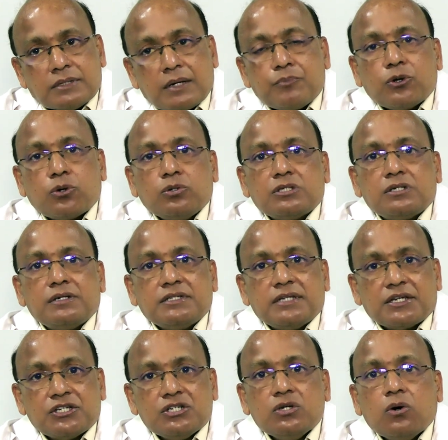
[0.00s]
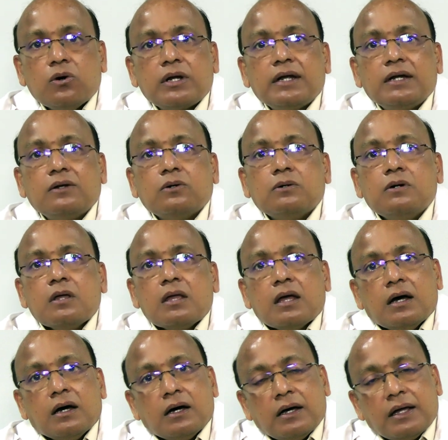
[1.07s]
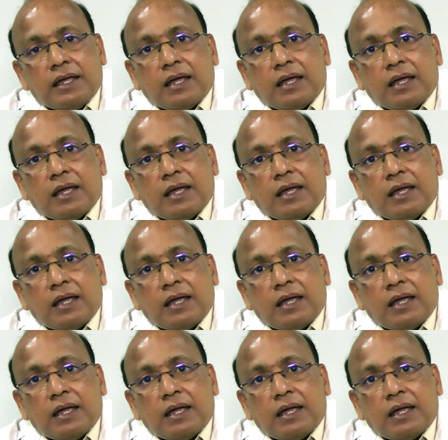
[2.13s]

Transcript: submucosal resection or endo uh,